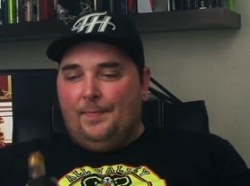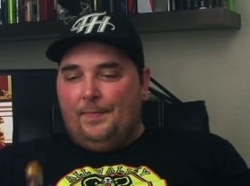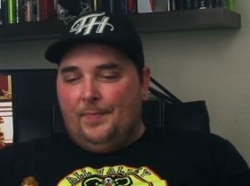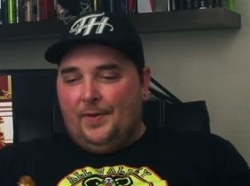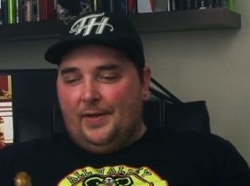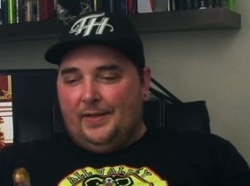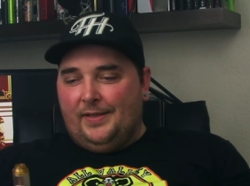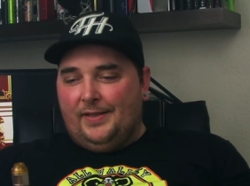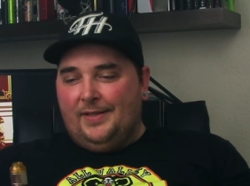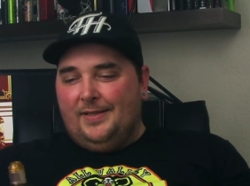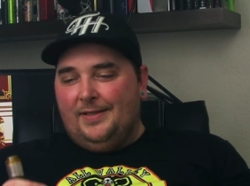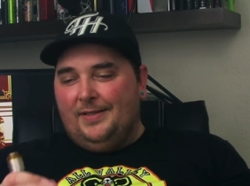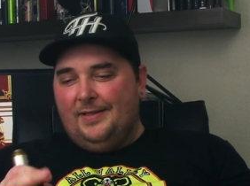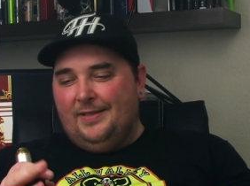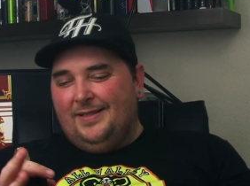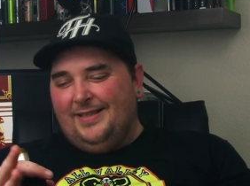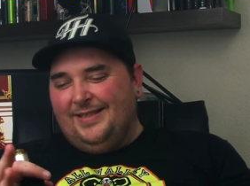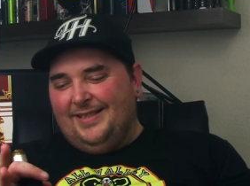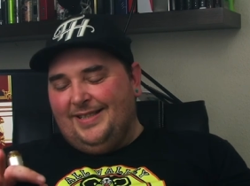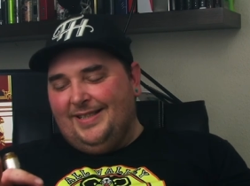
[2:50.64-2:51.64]
But
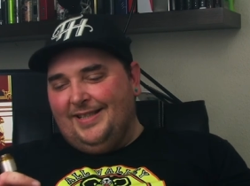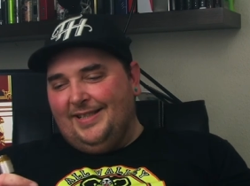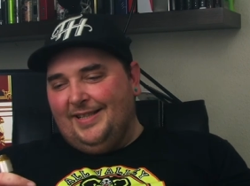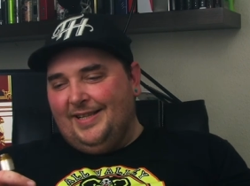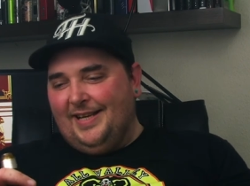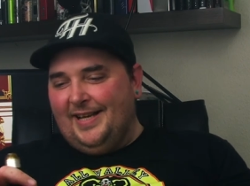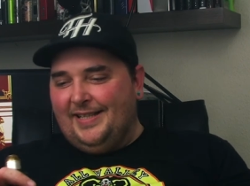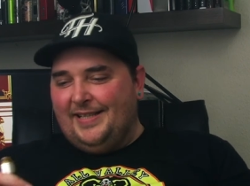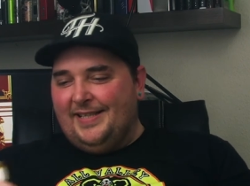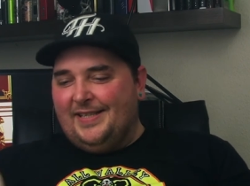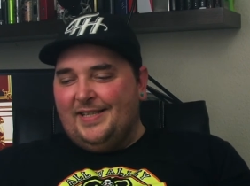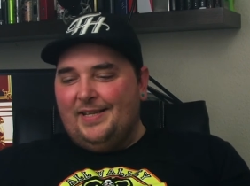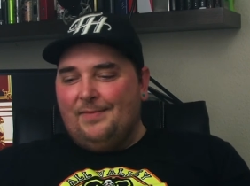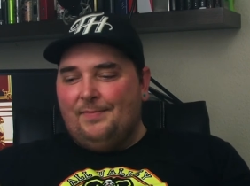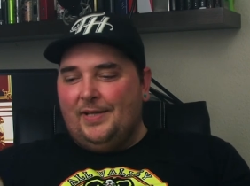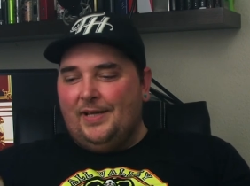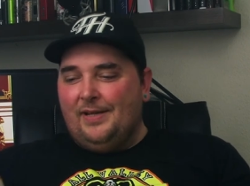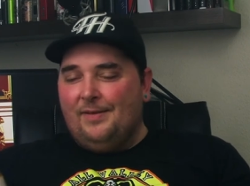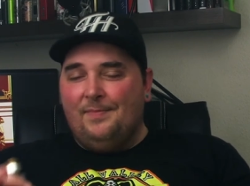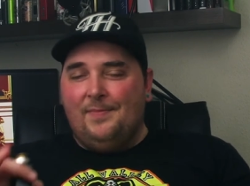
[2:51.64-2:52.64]
at the
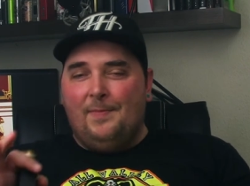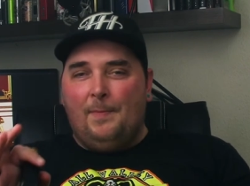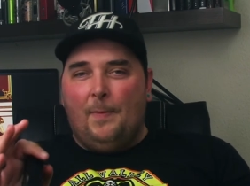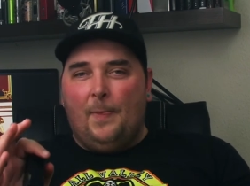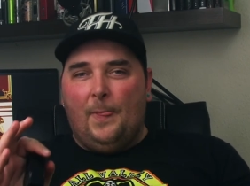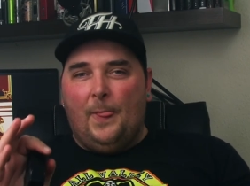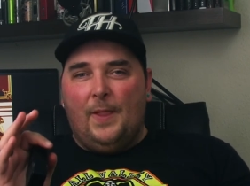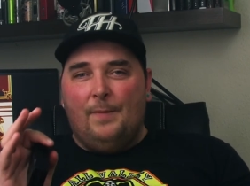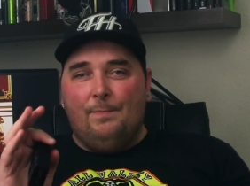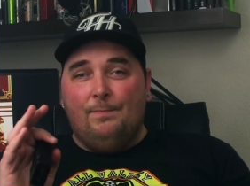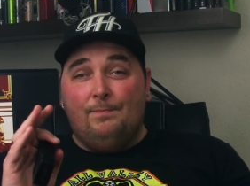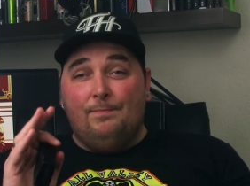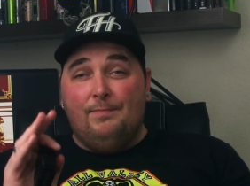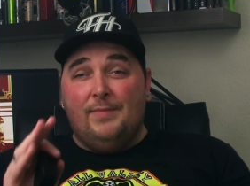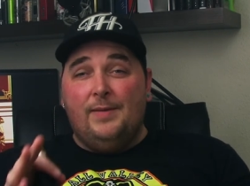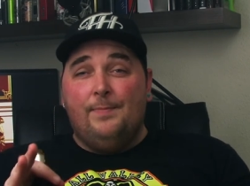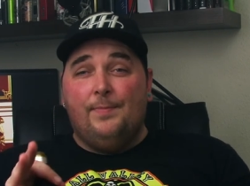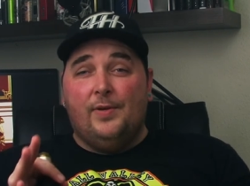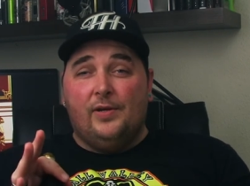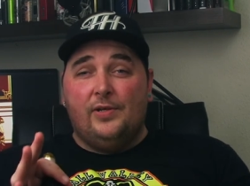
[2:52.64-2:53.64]
same time,
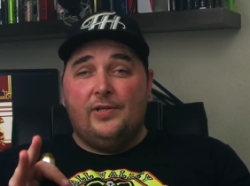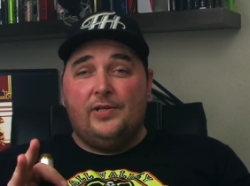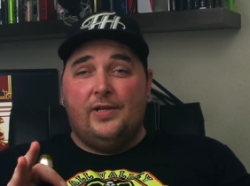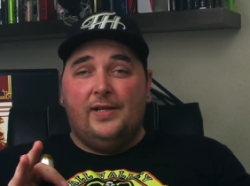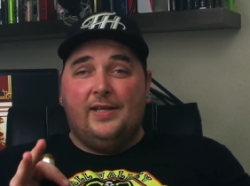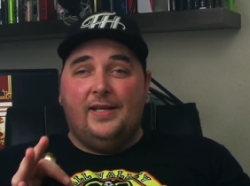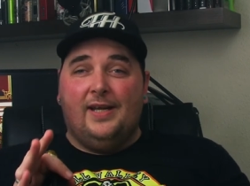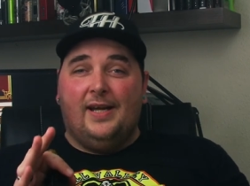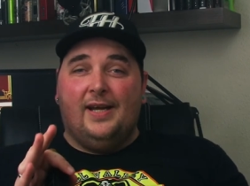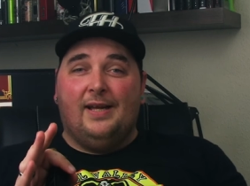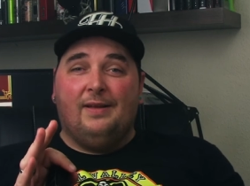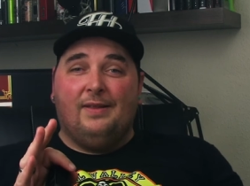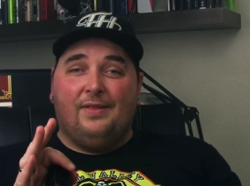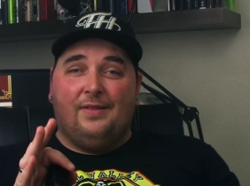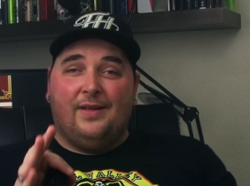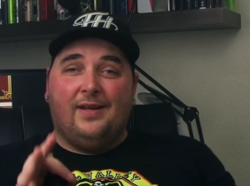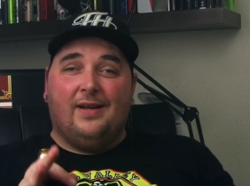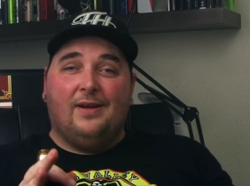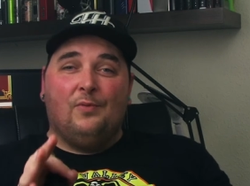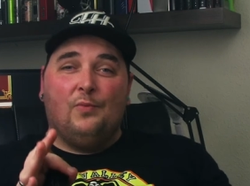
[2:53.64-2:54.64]
me personally, I
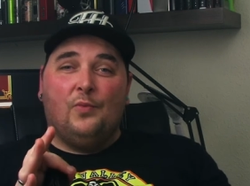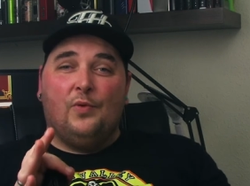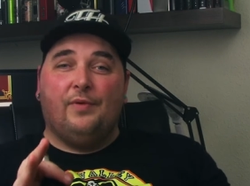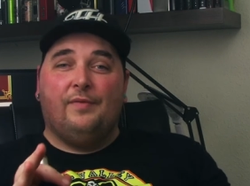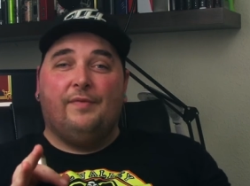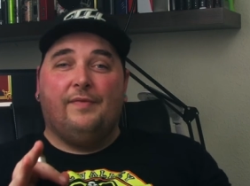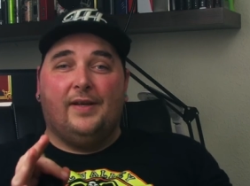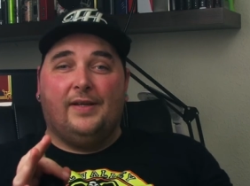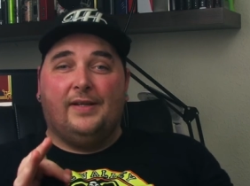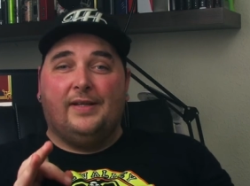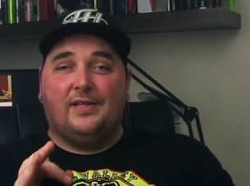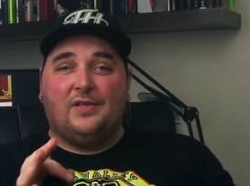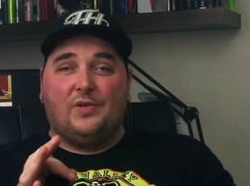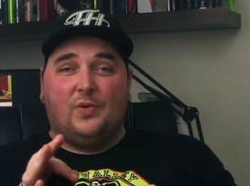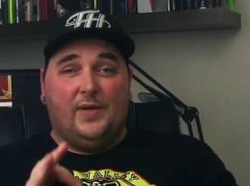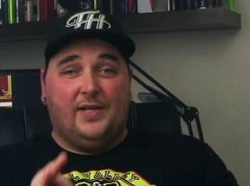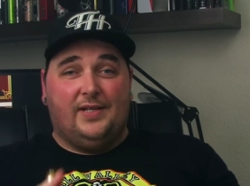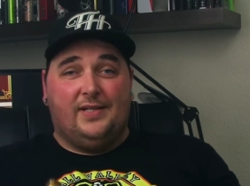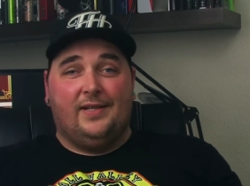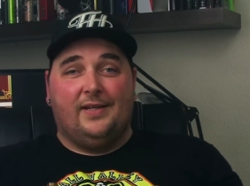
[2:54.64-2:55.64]
think I would find this
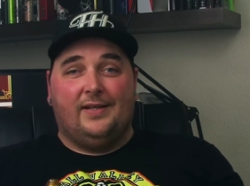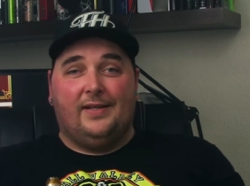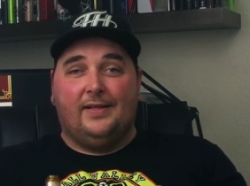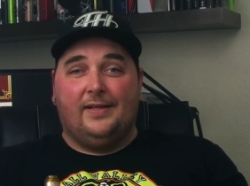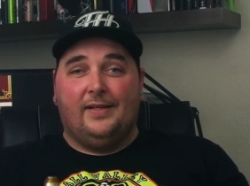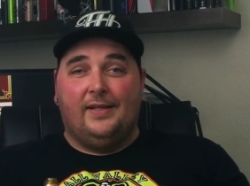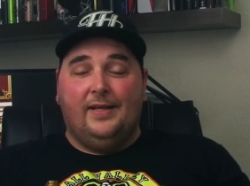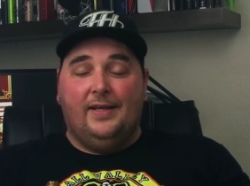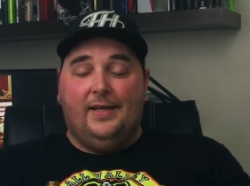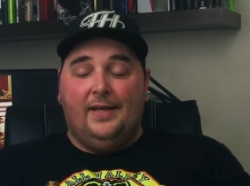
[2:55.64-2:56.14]
quite sickening.